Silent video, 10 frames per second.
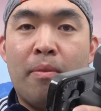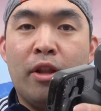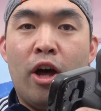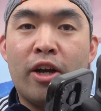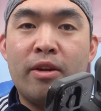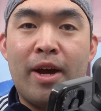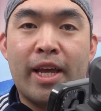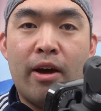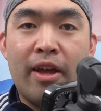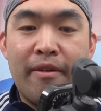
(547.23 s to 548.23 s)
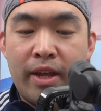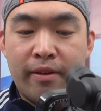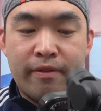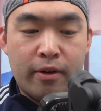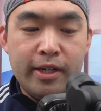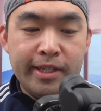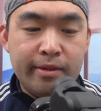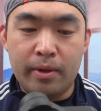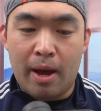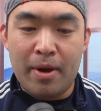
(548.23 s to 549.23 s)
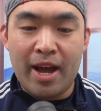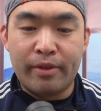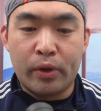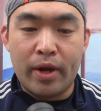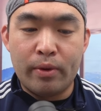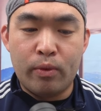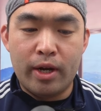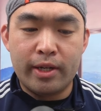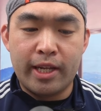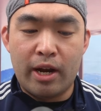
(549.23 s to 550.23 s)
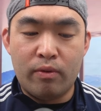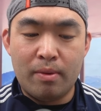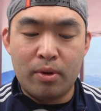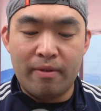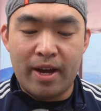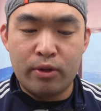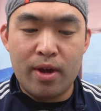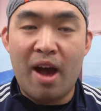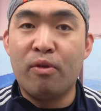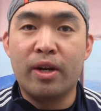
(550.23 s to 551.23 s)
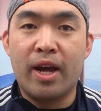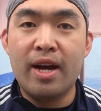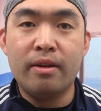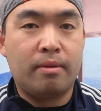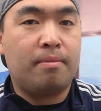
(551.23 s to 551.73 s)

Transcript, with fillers: I'm gonna log into my account and everything first. I might have to create one because I don't remember if I do have one or not.